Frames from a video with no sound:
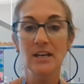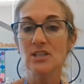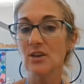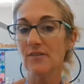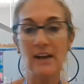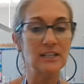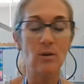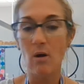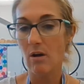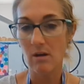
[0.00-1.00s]
So if I
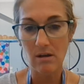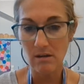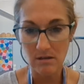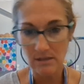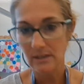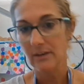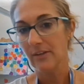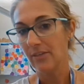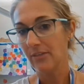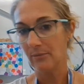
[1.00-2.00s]
know all
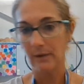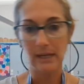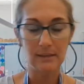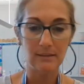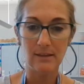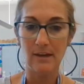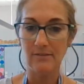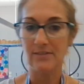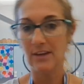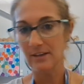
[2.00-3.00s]
three
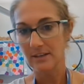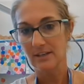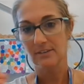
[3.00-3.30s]
of the